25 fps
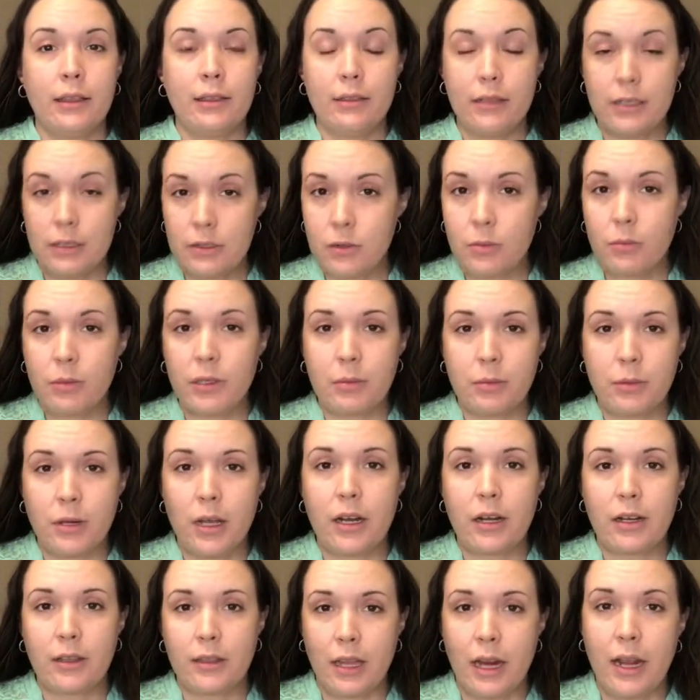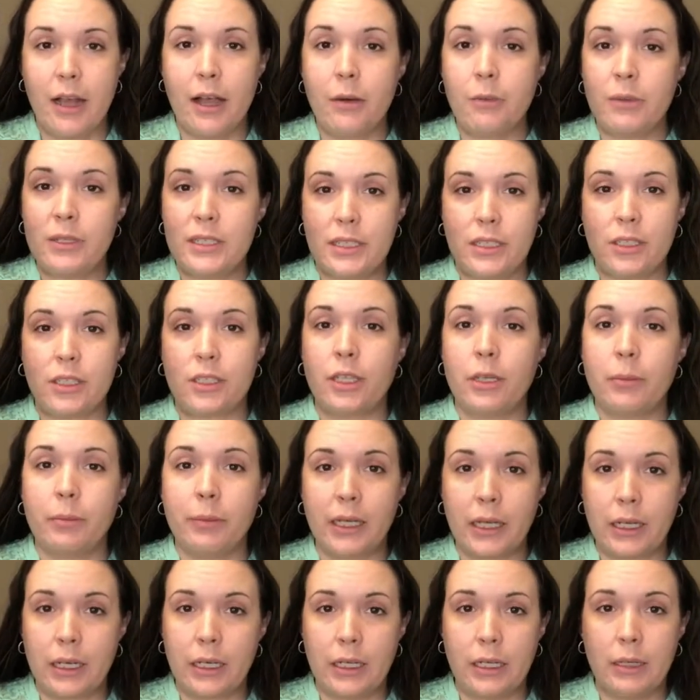this would be the product that I would tell you to
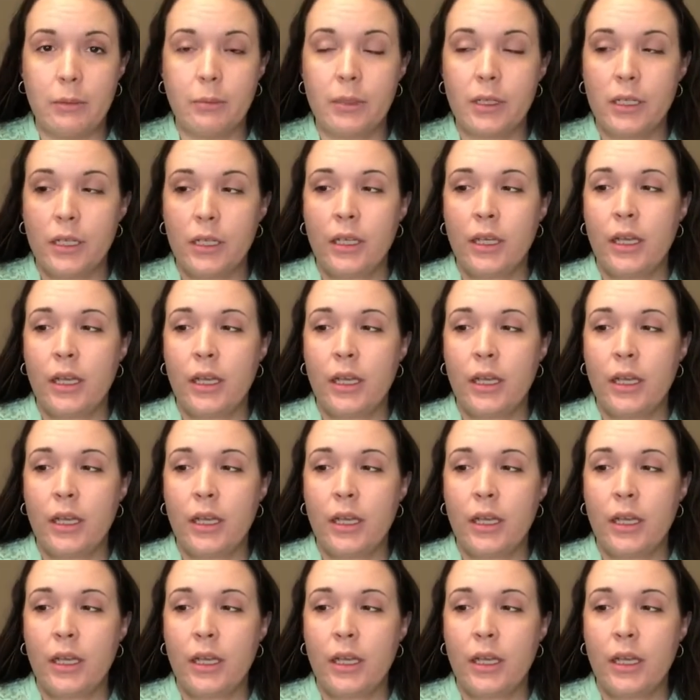pick up.